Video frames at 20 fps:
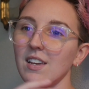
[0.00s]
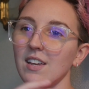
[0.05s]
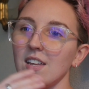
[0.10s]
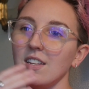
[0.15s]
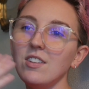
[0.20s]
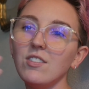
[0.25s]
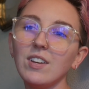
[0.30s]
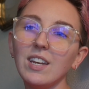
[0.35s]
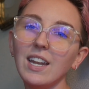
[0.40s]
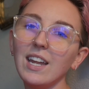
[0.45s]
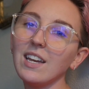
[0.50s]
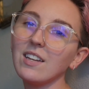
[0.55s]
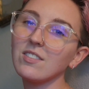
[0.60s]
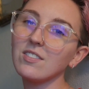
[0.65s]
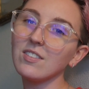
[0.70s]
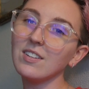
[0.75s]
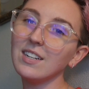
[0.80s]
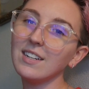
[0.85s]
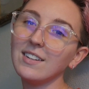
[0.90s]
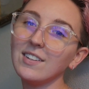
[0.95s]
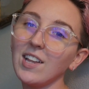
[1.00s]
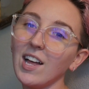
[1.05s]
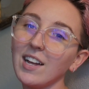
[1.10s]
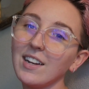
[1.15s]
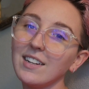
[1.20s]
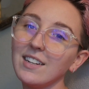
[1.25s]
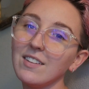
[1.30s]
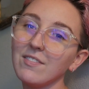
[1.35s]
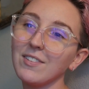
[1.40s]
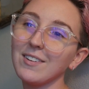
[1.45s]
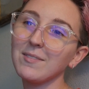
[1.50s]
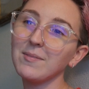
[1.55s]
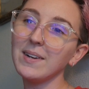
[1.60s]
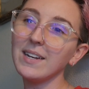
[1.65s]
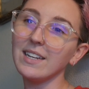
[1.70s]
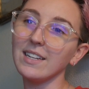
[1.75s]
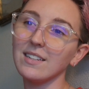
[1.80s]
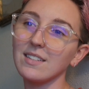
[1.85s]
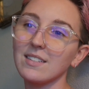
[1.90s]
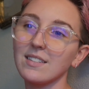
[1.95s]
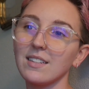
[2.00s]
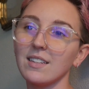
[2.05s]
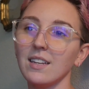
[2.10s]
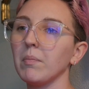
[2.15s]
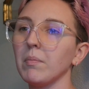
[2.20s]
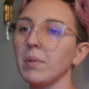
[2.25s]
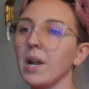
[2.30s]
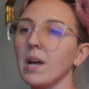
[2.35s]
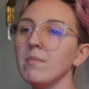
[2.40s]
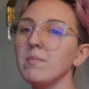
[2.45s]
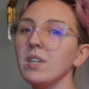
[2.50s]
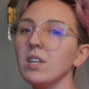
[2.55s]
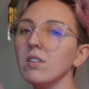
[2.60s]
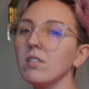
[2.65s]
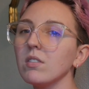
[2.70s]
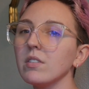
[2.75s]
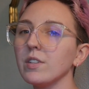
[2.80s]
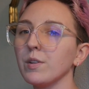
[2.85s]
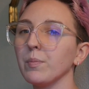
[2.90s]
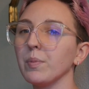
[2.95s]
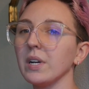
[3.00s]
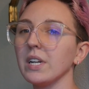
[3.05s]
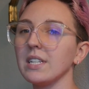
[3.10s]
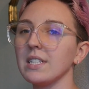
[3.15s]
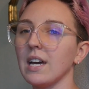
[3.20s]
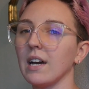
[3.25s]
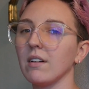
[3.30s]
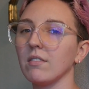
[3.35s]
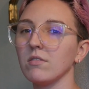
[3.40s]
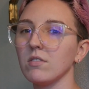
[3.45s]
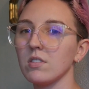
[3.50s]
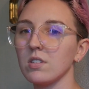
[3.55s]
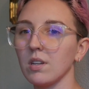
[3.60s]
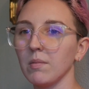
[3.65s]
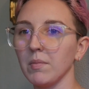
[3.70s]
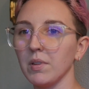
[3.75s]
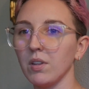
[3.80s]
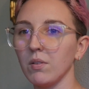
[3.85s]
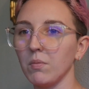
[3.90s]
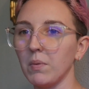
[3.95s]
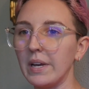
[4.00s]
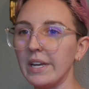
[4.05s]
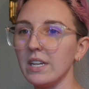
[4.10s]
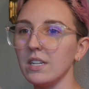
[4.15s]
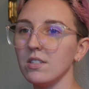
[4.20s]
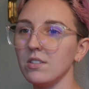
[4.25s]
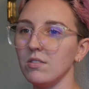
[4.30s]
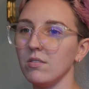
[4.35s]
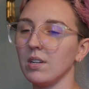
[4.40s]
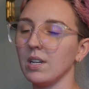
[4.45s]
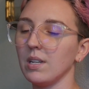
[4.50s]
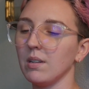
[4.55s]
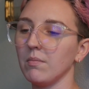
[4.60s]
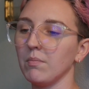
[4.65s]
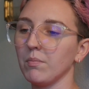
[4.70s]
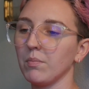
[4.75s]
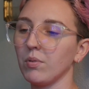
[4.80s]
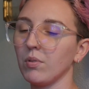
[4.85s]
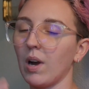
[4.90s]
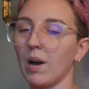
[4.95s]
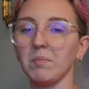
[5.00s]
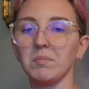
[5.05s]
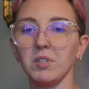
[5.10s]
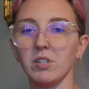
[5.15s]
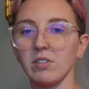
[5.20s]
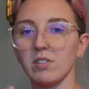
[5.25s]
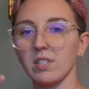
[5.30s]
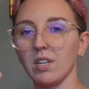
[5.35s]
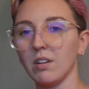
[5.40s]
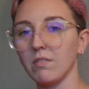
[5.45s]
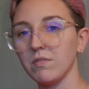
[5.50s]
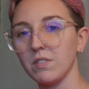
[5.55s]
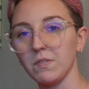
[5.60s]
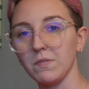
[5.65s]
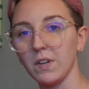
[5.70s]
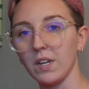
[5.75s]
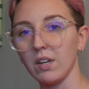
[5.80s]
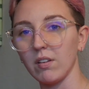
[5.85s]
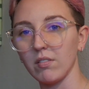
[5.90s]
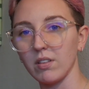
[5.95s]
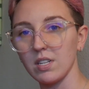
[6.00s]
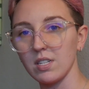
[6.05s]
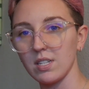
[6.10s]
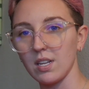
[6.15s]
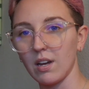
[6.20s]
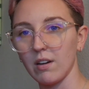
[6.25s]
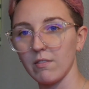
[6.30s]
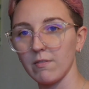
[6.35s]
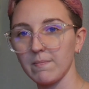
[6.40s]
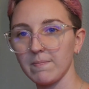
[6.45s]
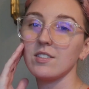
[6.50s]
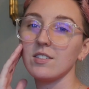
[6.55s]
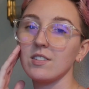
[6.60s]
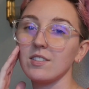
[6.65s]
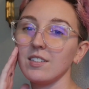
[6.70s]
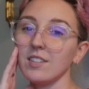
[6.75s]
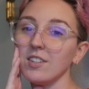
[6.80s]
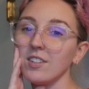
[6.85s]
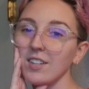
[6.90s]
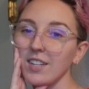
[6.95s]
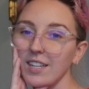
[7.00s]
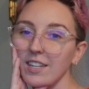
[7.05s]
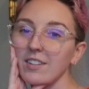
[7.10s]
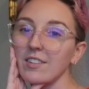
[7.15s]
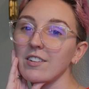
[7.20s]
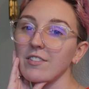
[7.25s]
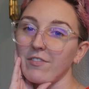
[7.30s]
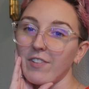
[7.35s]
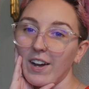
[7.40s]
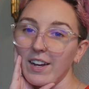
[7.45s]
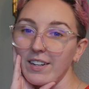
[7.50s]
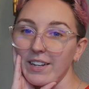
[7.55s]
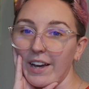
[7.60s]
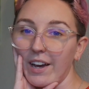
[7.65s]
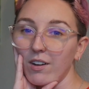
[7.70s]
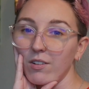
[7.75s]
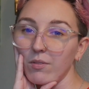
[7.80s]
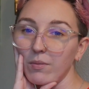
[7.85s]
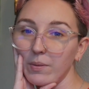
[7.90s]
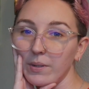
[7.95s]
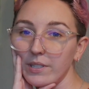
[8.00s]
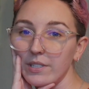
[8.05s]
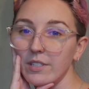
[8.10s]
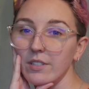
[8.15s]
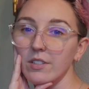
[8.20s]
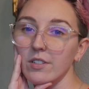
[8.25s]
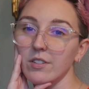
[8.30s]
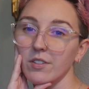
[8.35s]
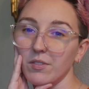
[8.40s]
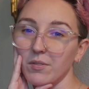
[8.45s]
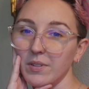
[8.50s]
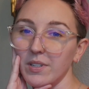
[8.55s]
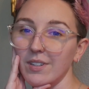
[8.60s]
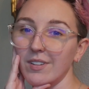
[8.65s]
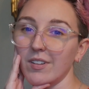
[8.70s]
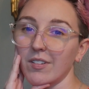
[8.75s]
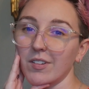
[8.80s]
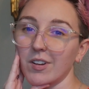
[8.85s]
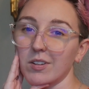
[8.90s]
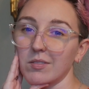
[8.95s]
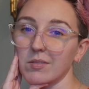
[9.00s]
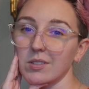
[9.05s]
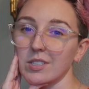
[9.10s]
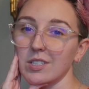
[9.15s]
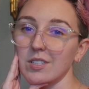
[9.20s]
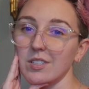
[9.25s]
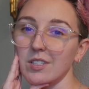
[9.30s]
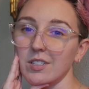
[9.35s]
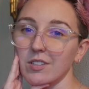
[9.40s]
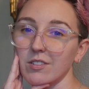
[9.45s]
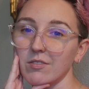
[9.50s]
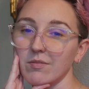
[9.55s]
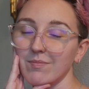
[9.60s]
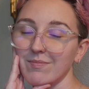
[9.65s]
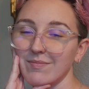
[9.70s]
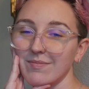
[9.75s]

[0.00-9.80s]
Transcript: and you can answer it a lot of different ways. But I'm here to break down some of the ways you can prompt yourself to figure this out. So you're here to find out what to do when you don't know what to do.